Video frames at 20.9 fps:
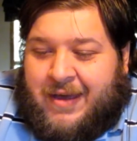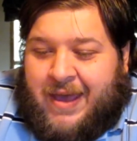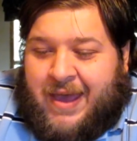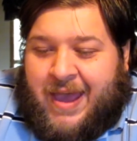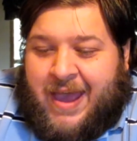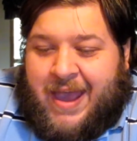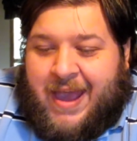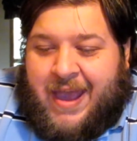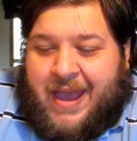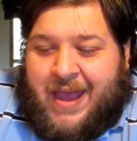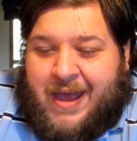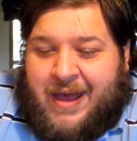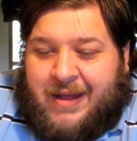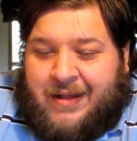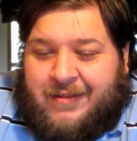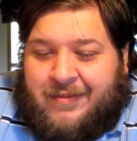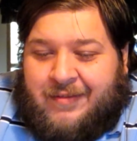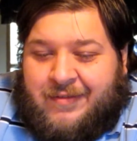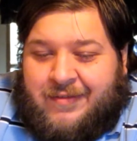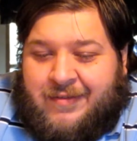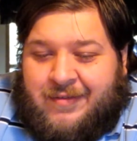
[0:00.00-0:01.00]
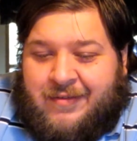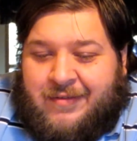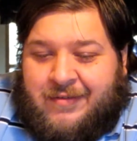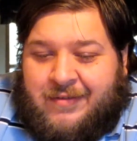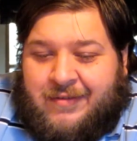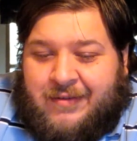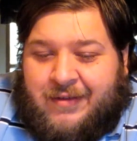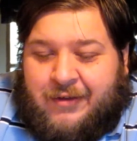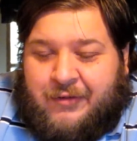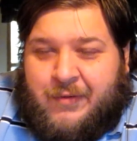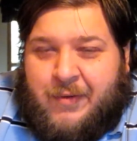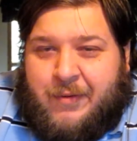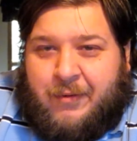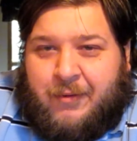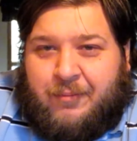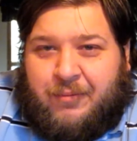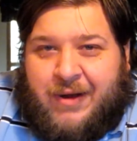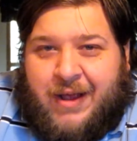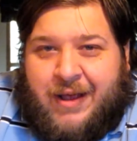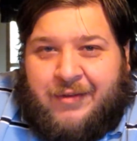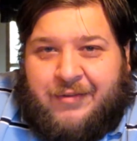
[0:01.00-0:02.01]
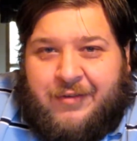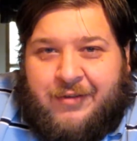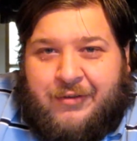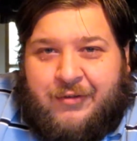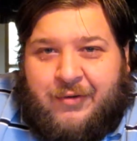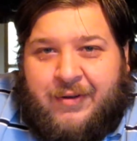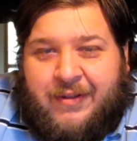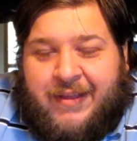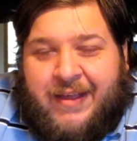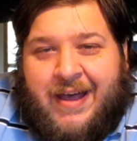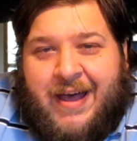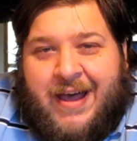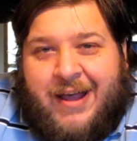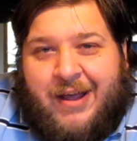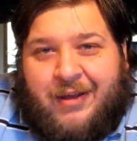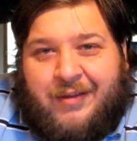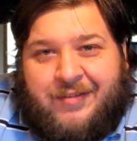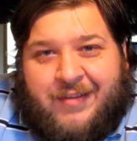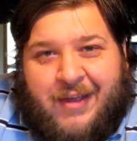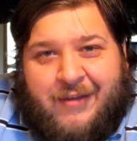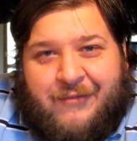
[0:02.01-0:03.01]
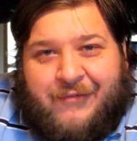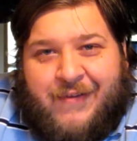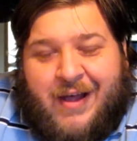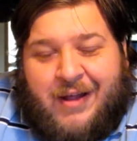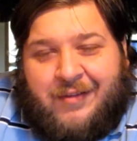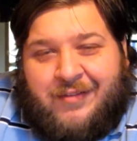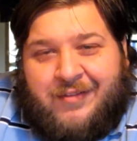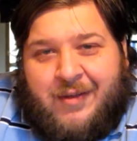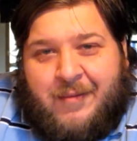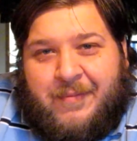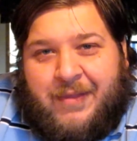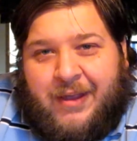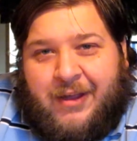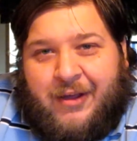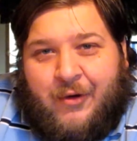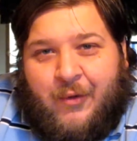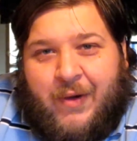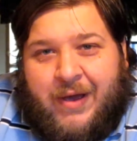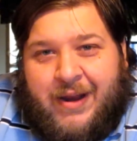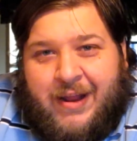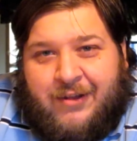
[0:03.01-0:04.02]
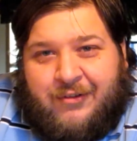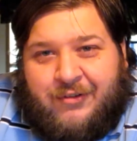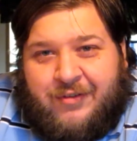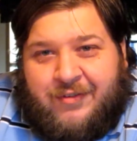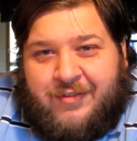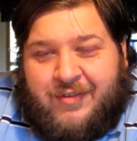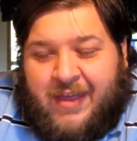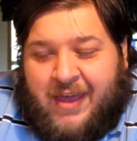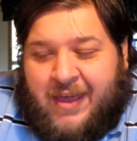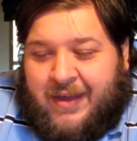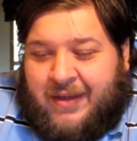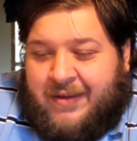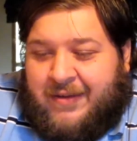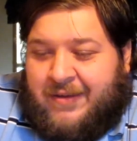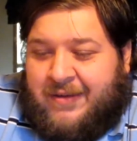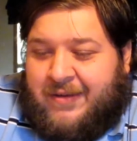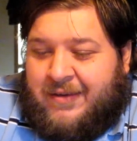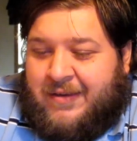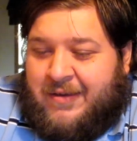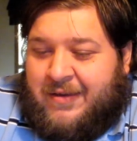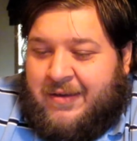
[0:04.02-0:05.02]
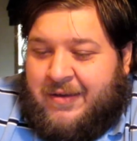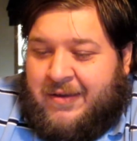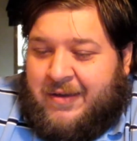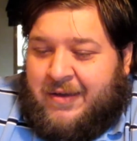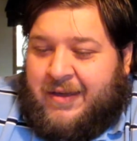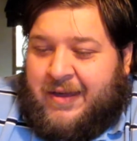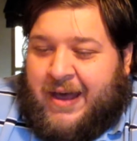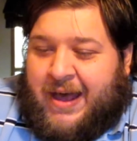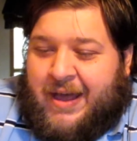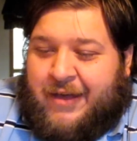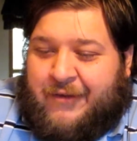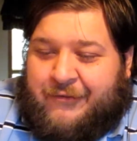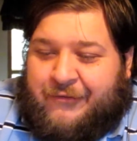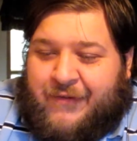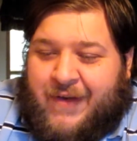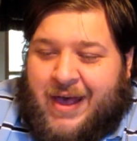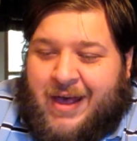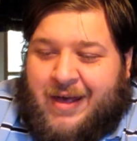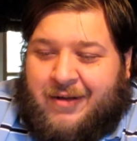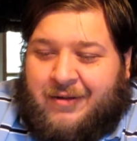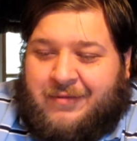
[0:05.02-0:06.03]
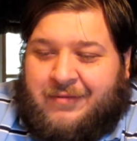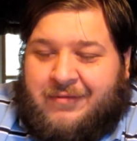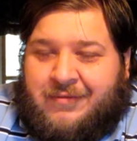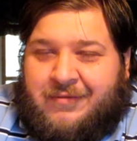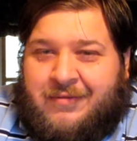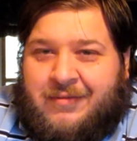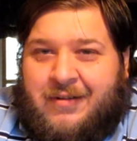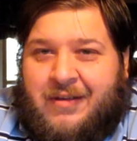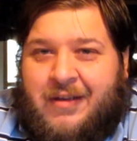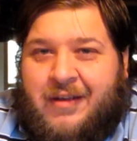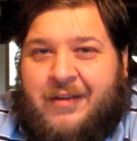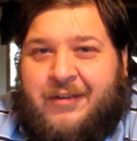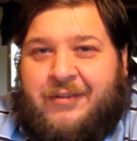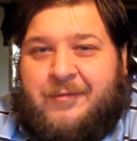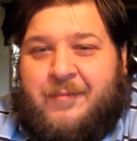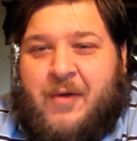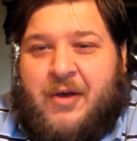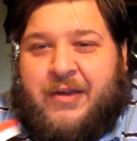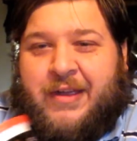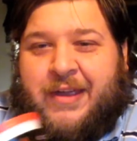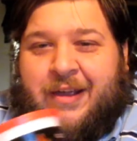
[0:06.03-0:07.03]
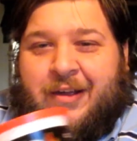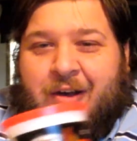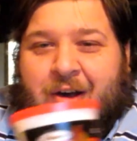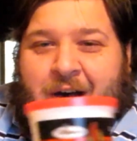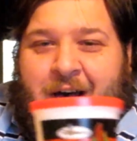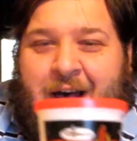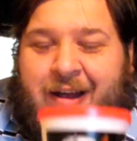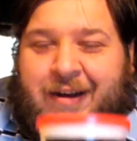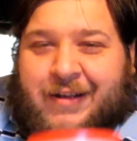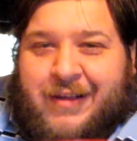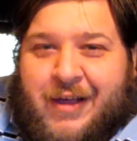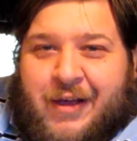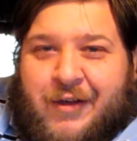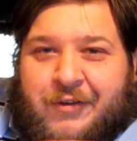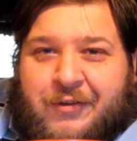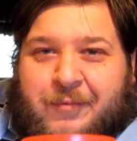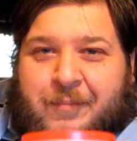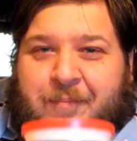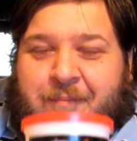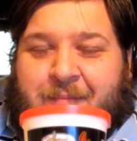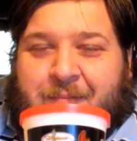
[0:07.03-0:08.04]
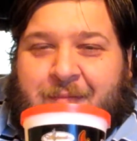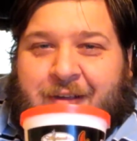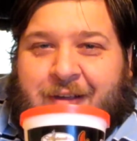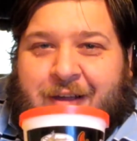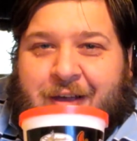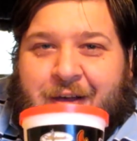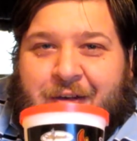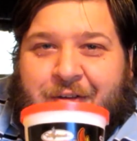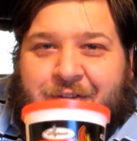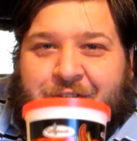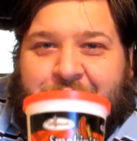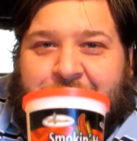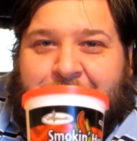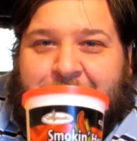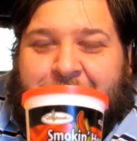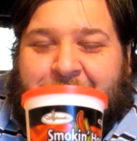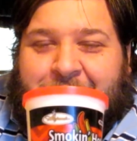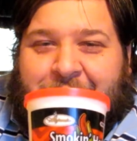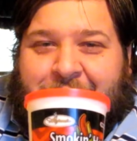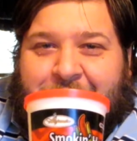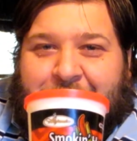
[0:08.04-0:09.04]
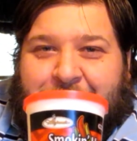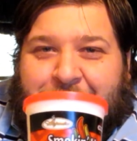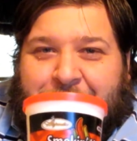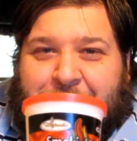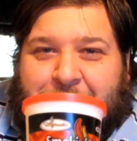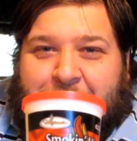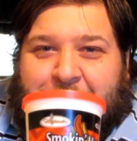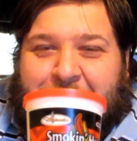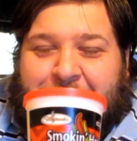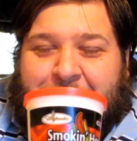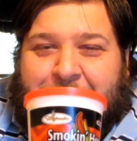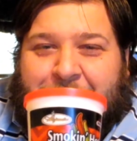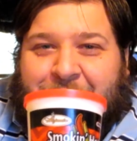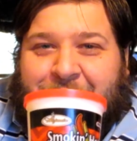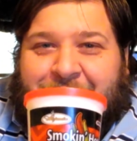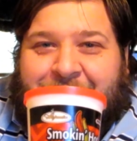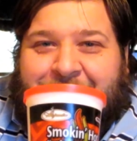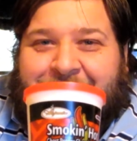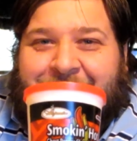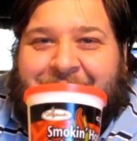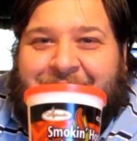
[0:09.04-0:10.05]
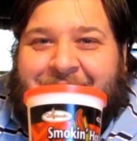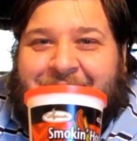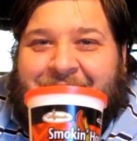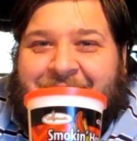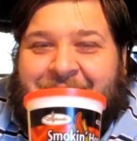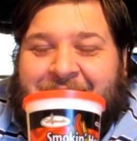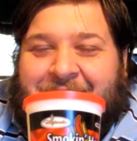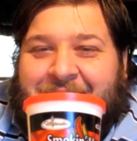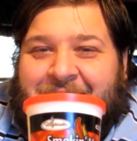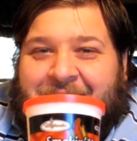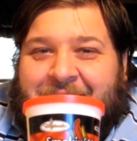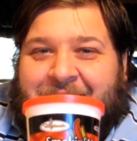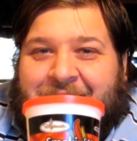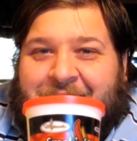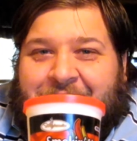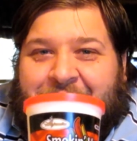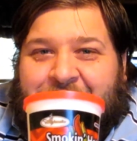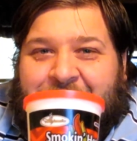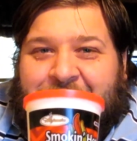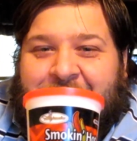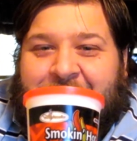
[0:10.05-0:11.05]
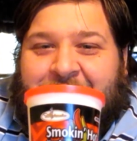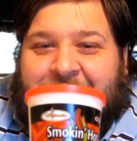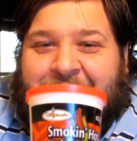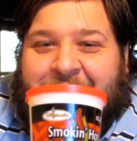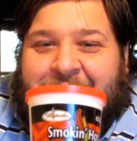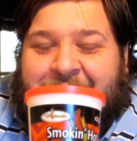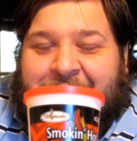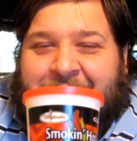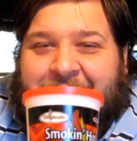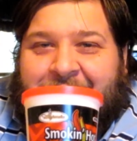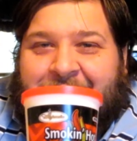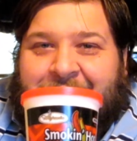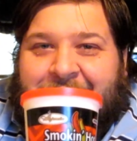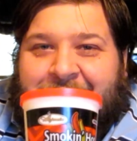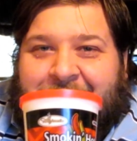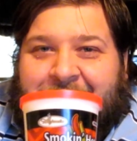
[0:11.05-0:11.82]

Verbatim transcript: And as we were browsing through the aisles, I found something quite interesting. I found smoking hot ghost ghost ghost pepper chili